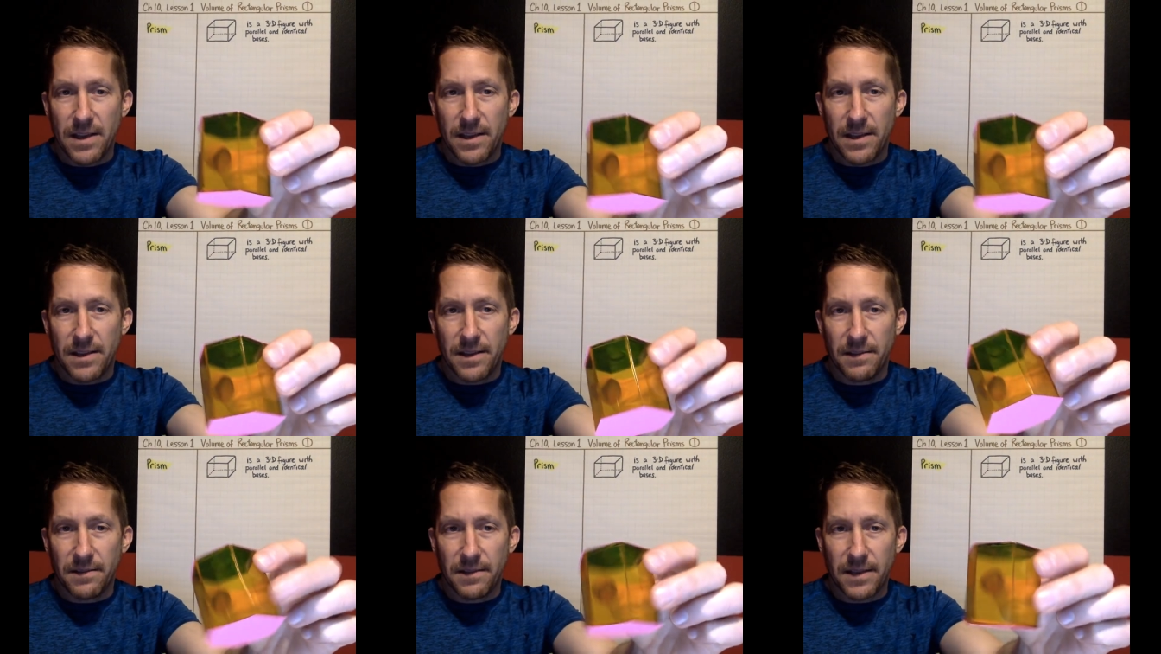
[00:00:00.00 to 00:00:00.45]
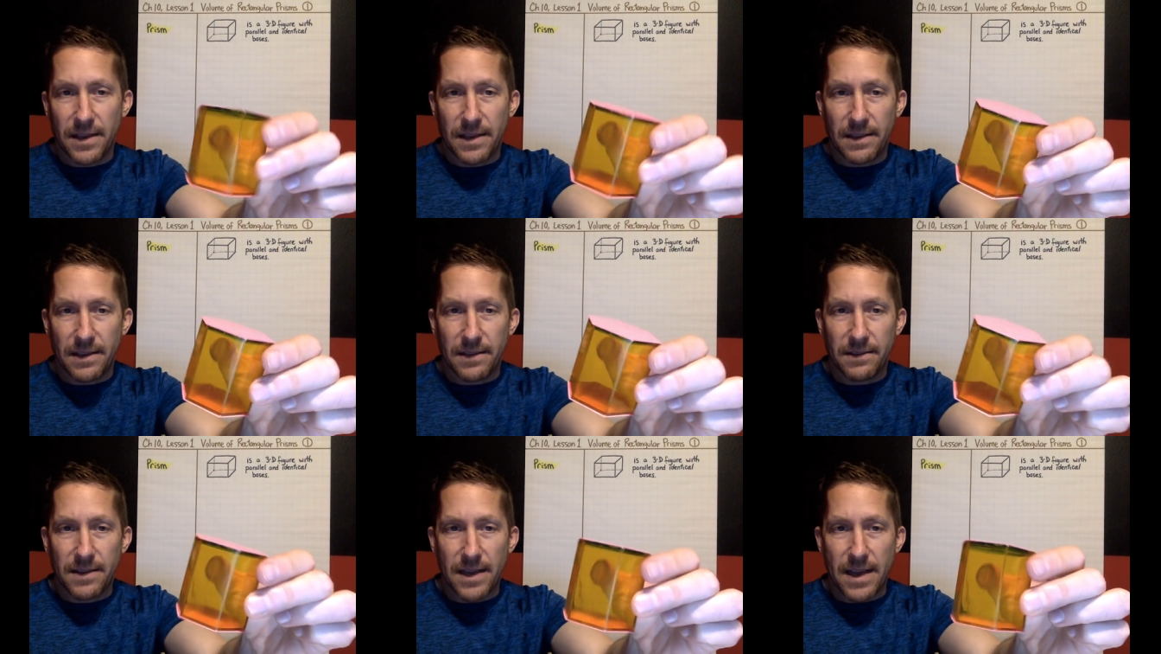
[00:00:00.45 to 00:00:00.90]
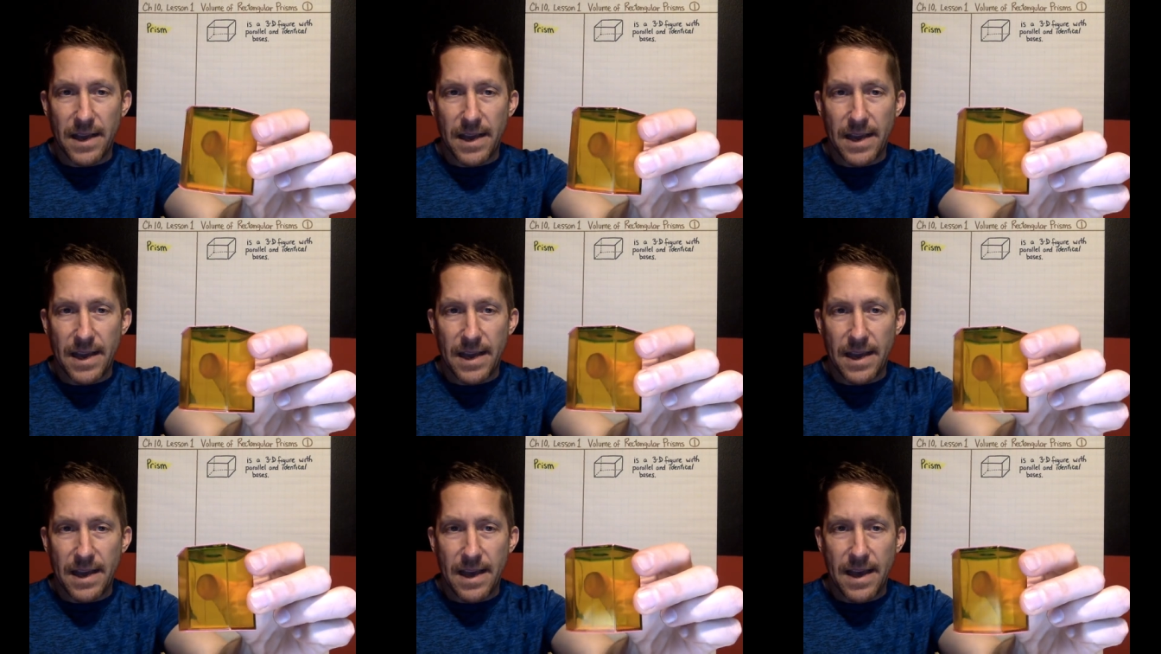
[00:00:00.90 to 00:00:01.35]
This is
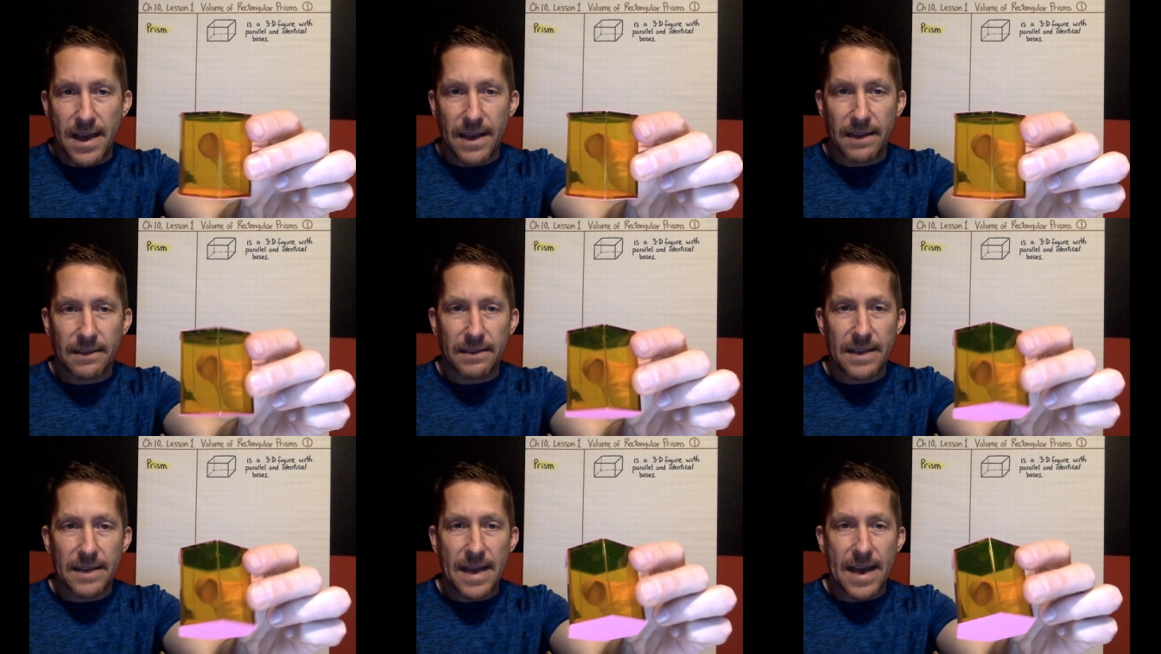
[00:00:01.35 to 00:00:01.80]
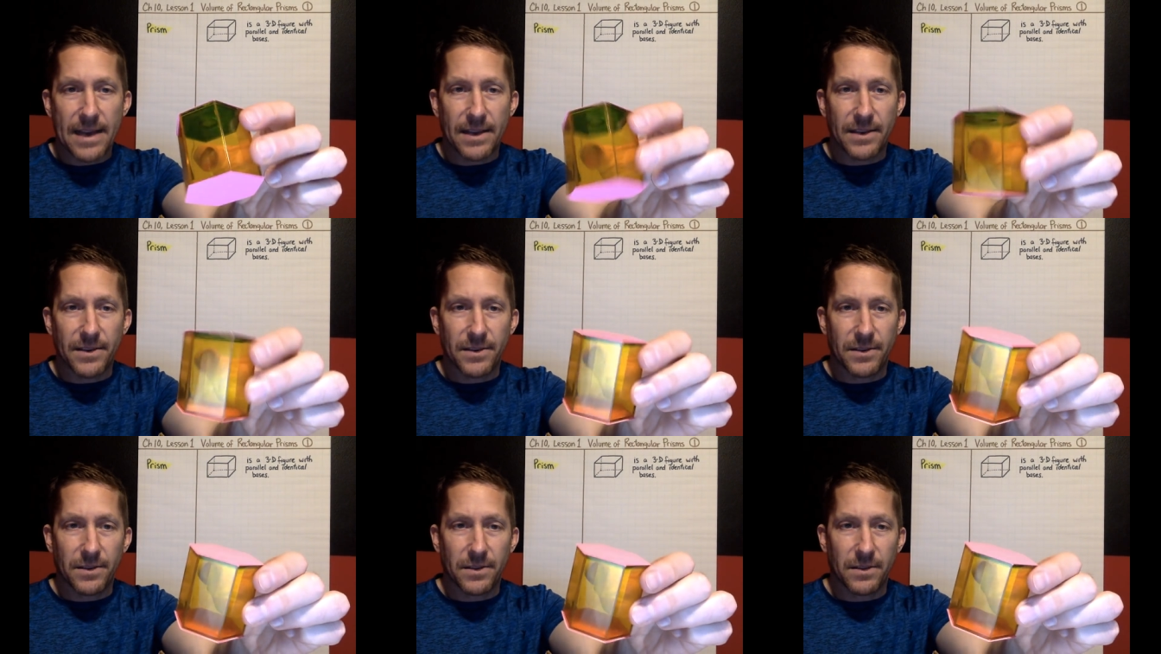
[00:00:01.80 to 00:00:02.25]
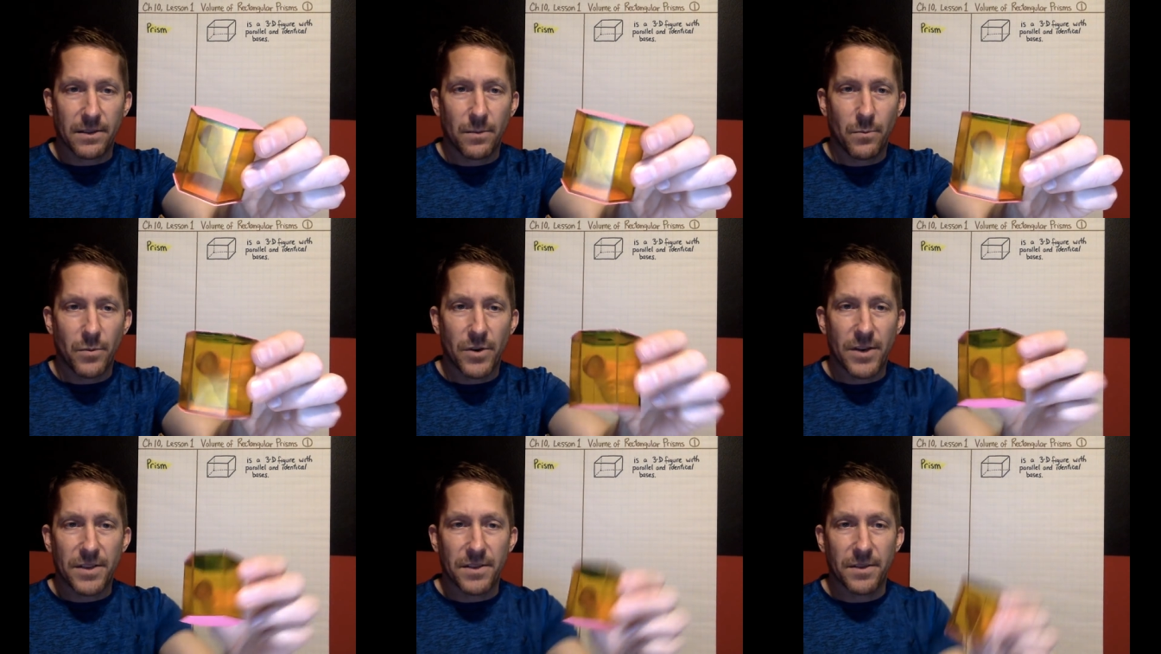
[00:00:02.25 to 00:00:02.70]
a hexagonal
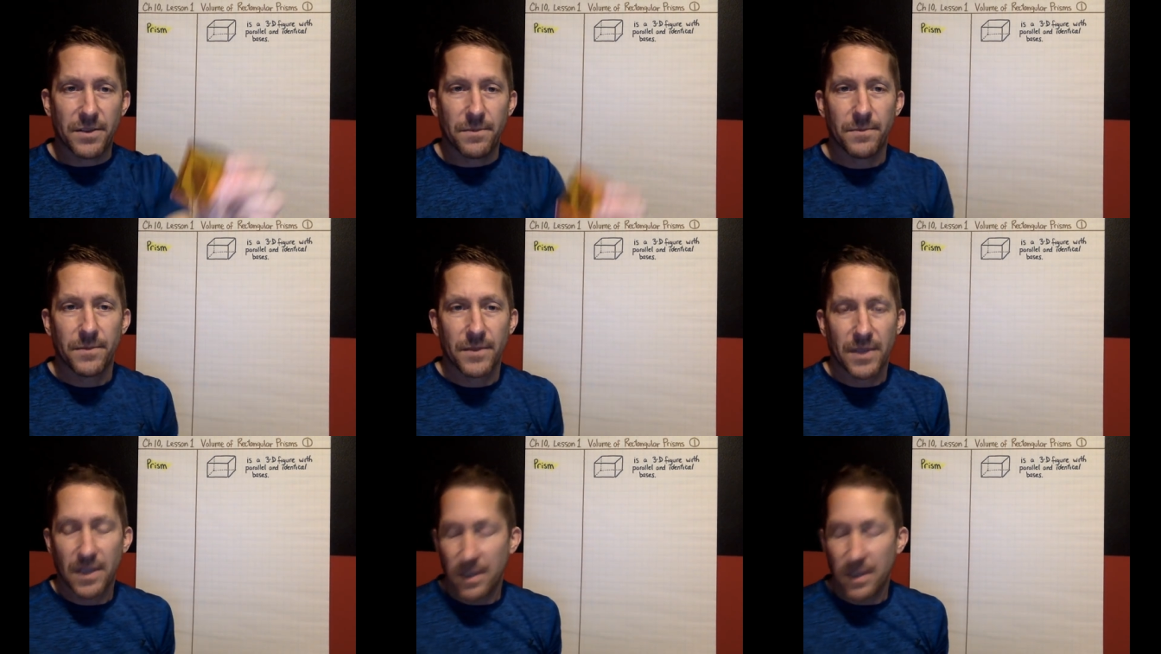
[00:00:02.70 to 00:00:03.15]
prism.